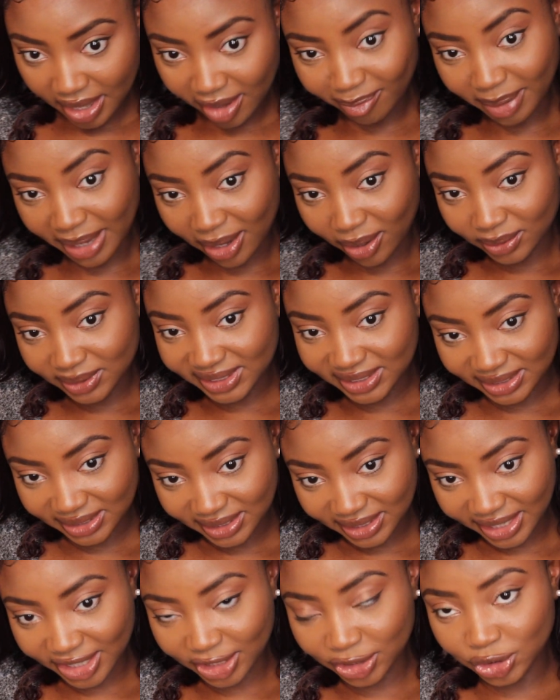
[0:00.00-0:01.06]
about
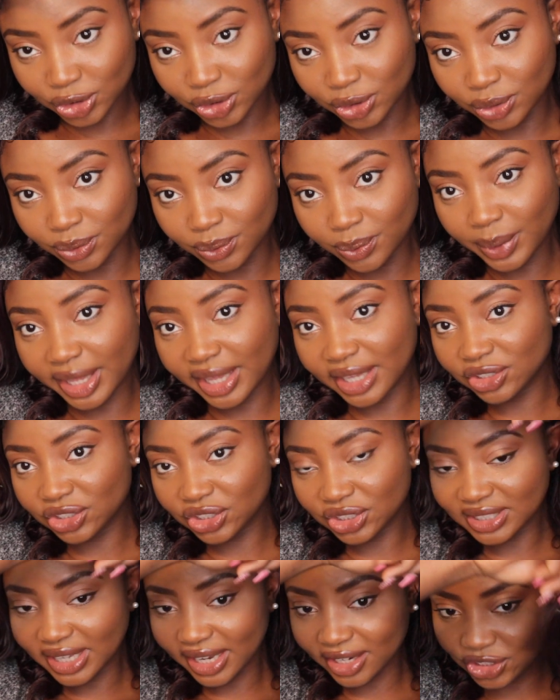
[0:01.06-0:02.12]
like a
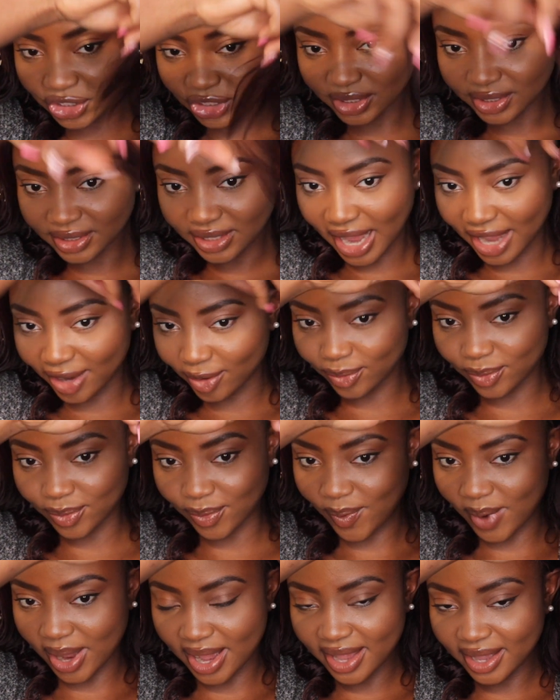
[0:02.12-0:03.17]
2-inch section. I don't
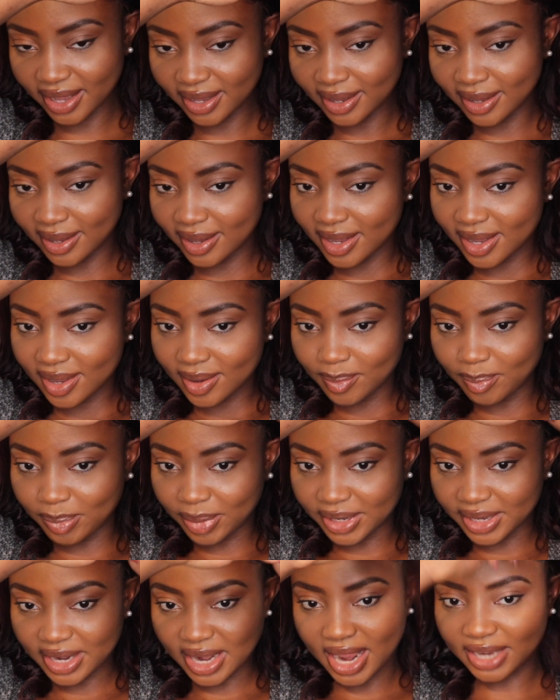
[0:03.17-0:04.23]
know why,
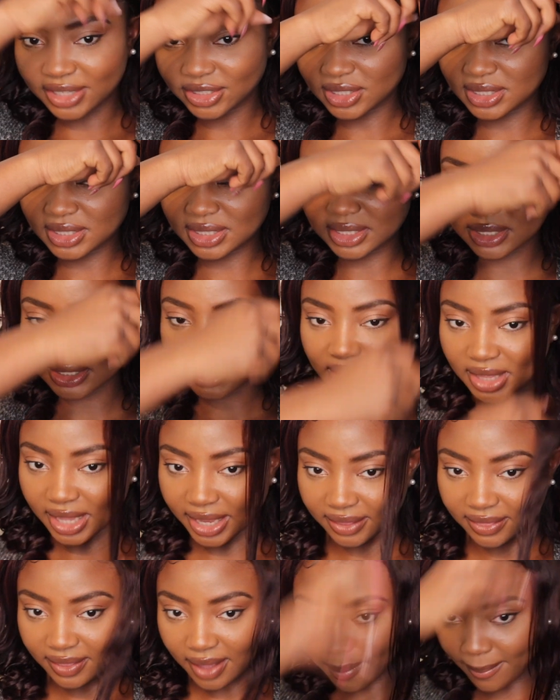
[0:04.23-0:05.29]
but I just
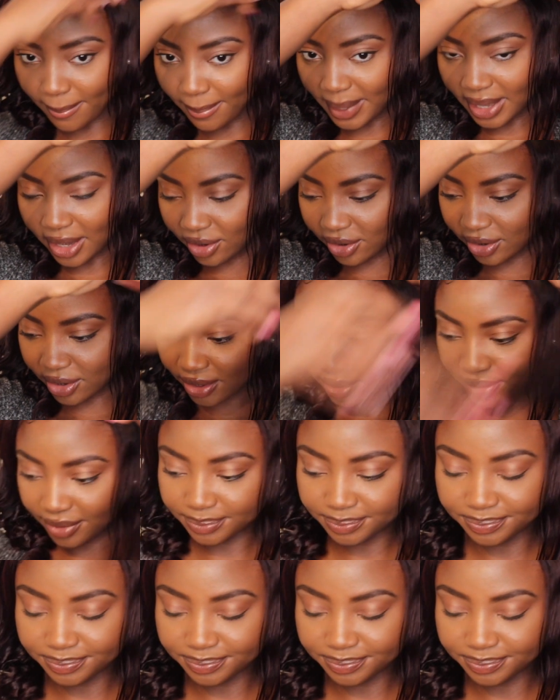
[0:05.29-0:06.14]
like that better.